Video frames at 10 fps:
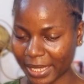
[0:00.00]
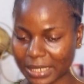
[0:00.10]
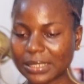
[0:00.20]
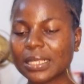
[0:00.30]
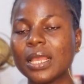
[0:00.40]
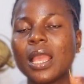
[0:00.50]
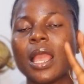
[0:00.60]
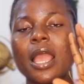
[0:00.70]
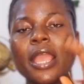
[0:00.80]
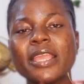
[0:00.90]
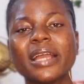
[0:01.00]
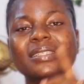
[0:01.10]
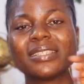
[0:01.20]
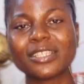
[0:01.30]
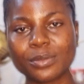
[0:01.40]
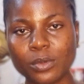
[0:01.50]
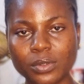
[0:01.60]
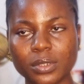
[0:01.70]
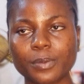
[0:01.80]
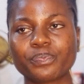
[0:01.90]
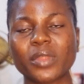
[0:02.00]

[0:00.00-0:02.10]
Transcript: Yes, a year and six months.